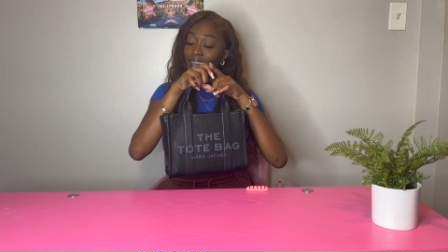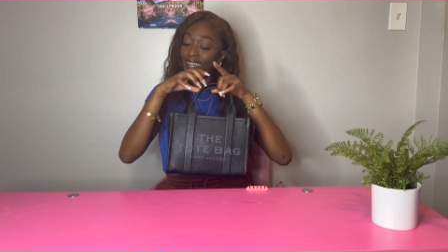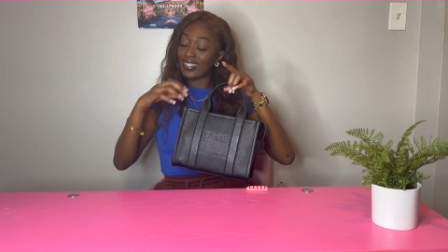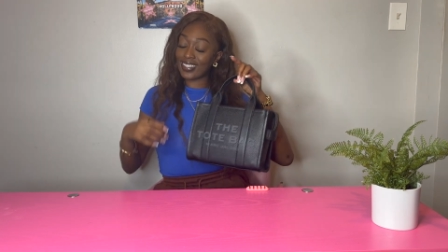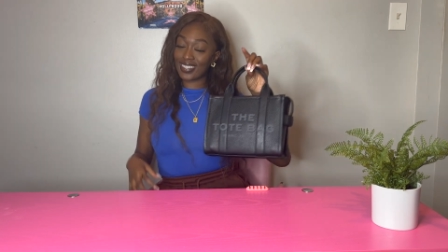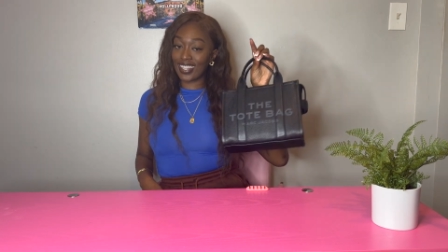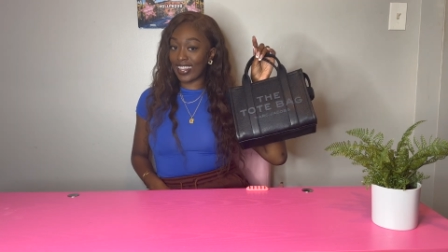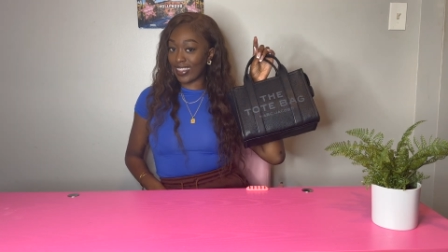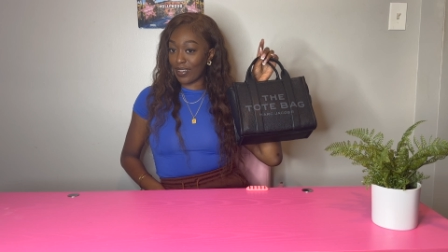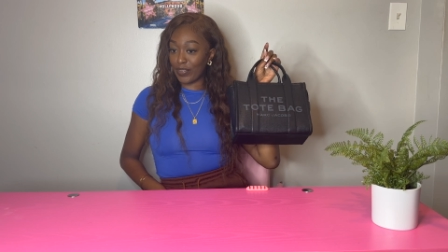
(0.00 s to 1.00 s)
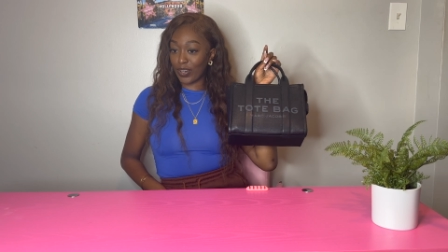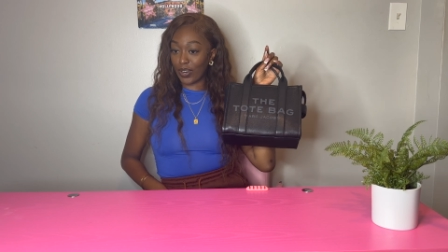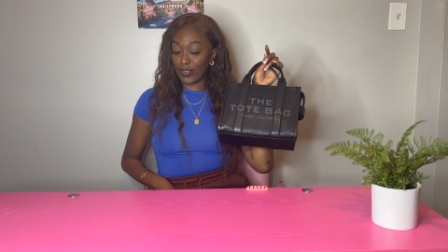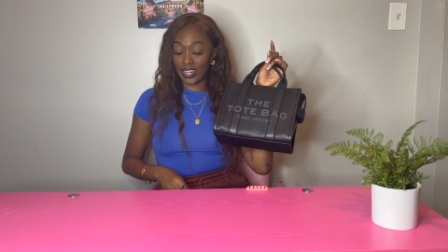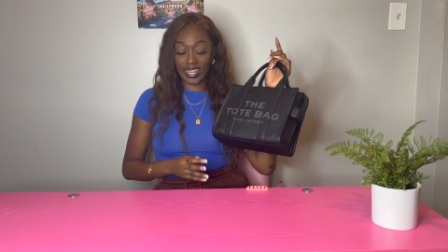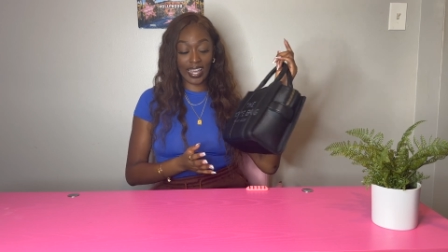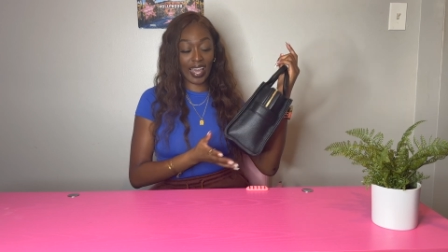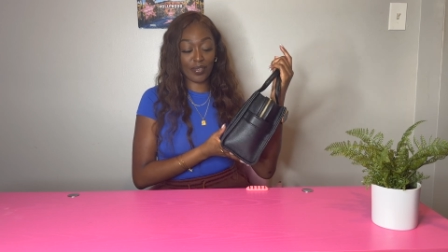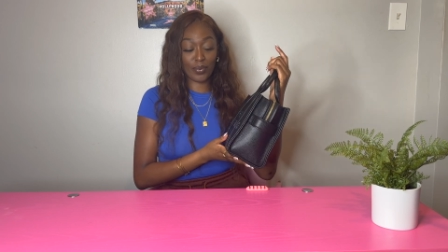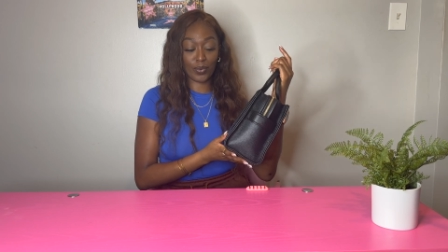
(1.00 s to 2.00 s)
I just love her already. I
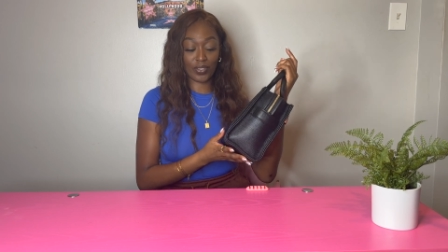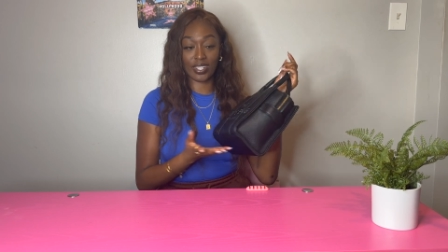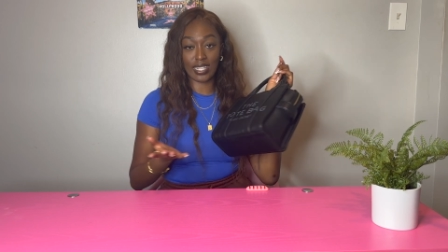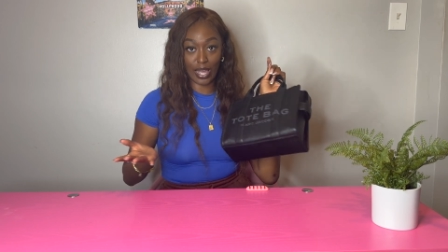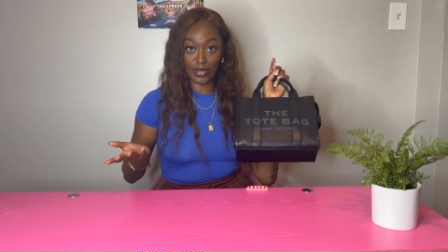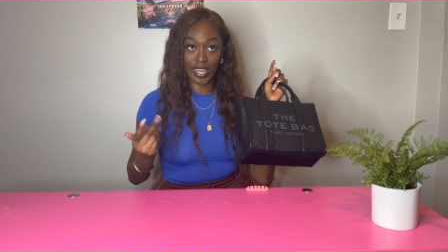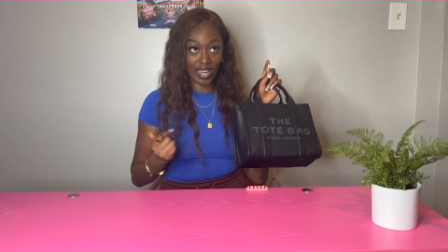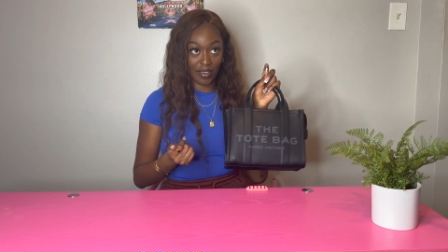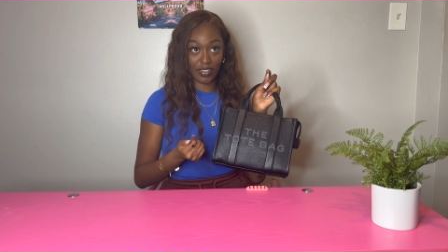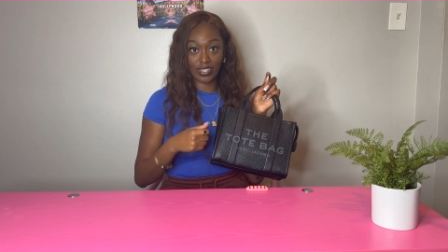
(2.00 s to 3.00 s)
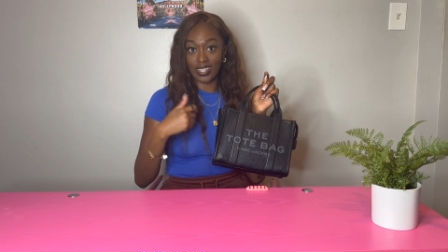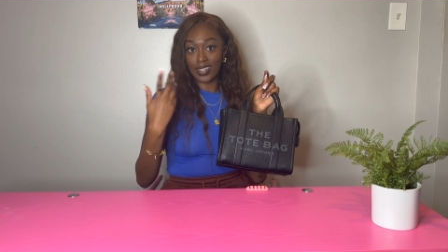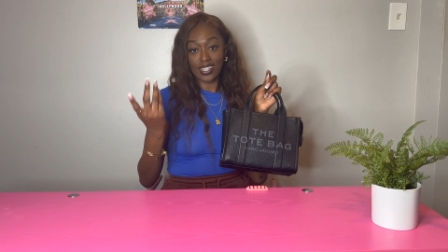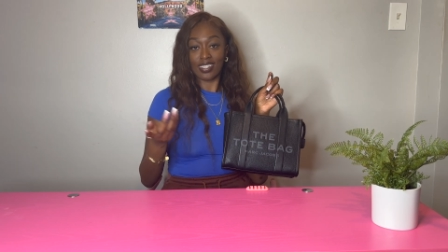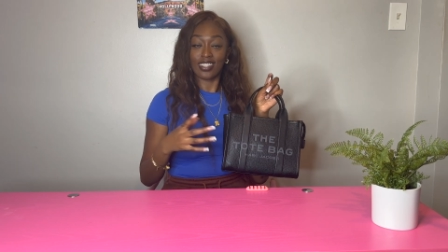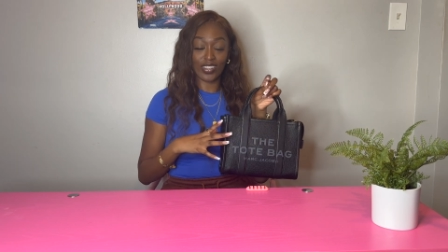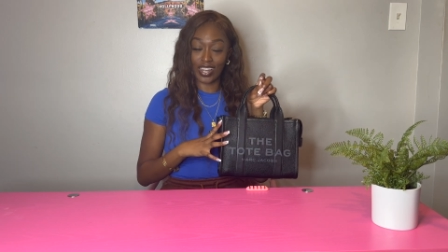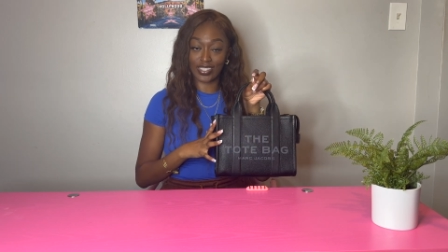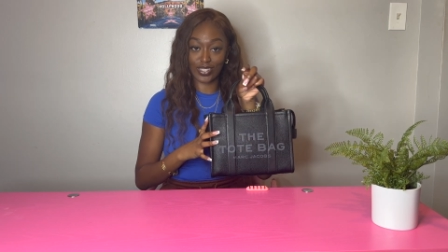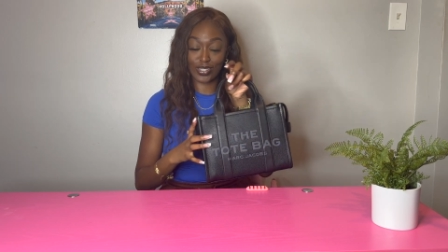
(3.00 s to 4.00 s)
haven't worn this out yet, obviously. You
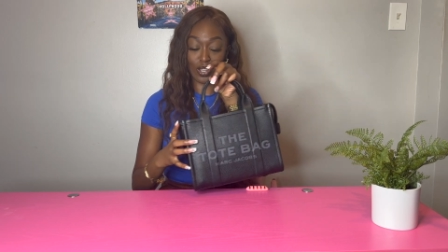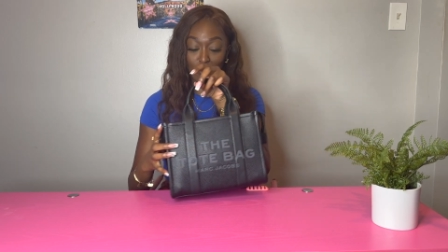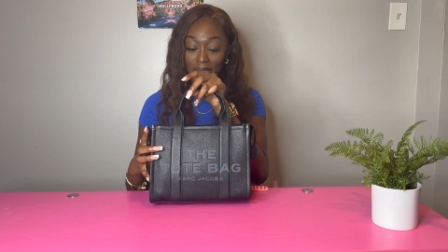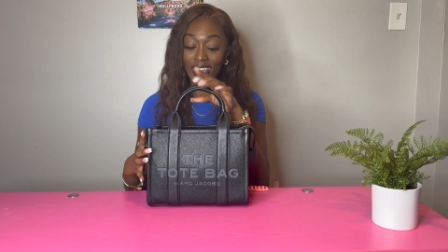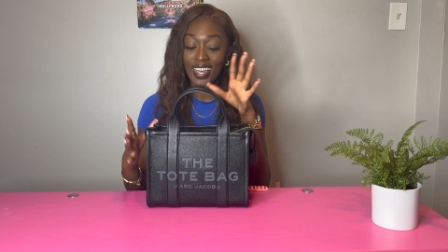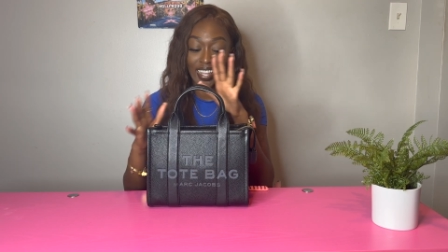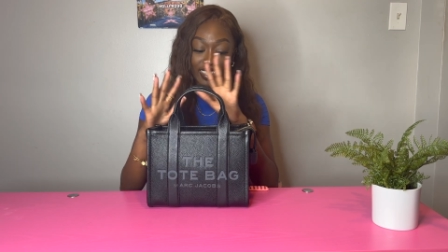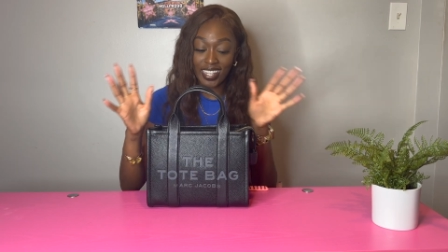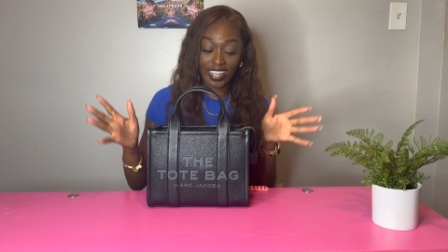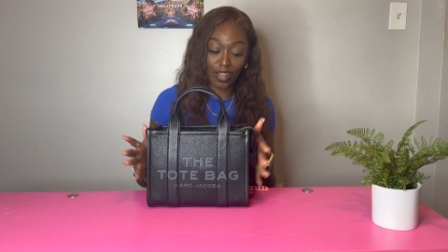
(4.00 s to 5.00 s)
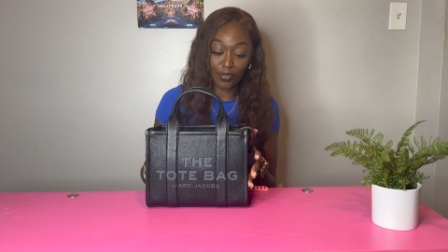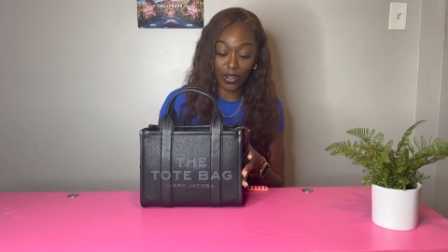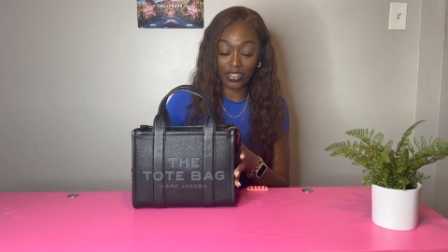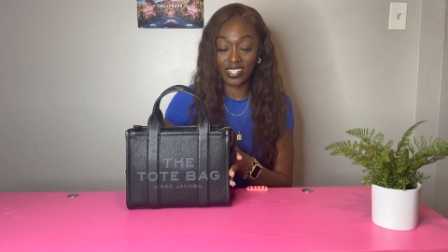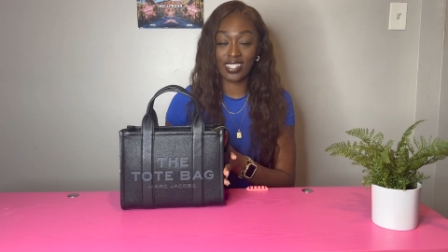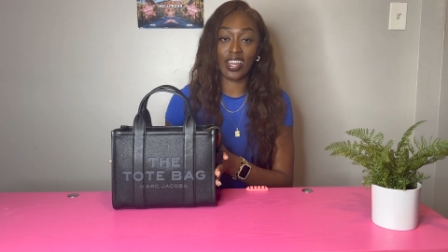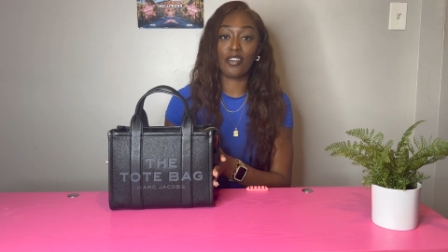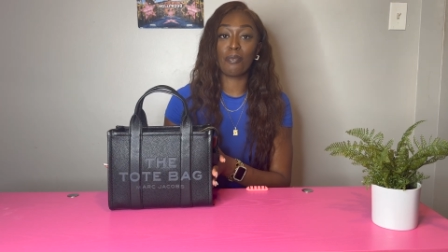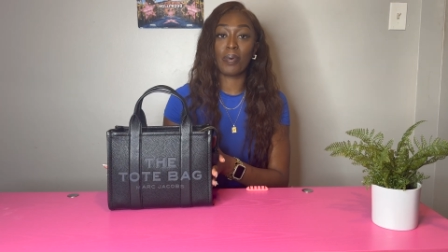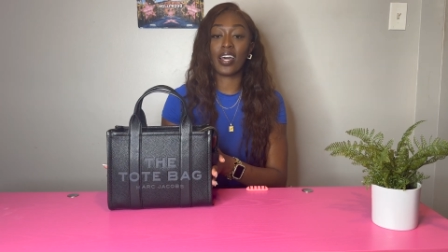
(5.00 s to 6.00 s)
guys just saw me take off all the
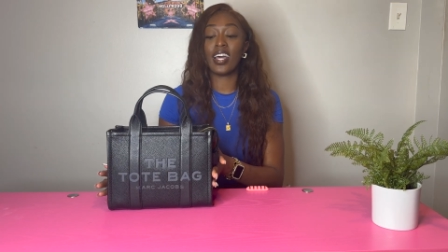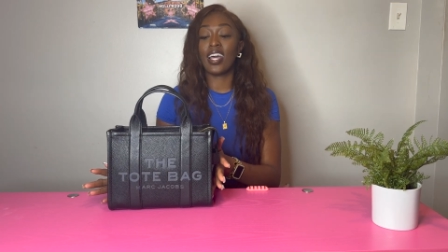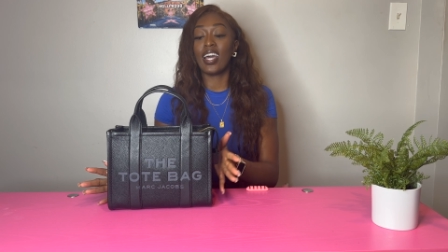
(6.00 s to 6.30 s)
stuff, but